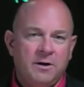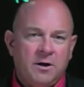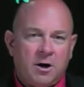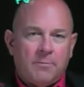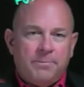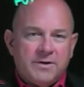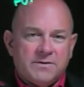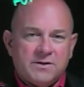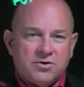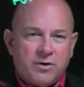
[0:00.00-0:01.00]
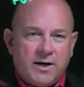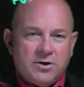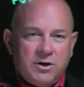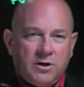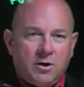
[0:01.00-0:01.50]
our business
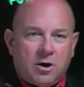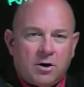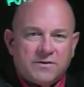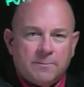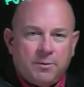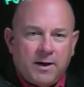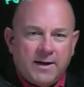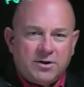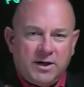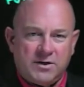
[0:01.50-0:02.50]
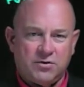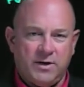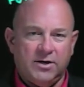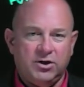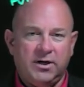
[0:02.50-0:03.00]
strategy, our supply chain
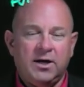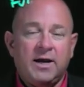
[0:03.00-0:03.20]
strategy,